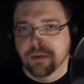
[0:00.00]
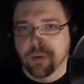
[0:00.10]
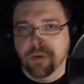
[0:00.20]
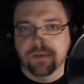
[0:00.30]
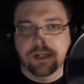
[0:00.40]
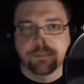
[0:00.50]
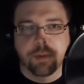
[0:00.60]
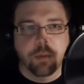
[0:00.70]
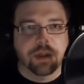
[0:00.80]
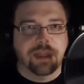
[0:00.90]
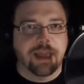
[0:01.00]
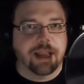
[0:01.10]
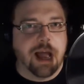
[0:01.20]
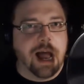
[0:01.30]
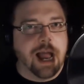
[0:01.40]
orphanage, but with
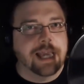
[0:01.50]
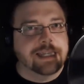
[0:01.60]
like high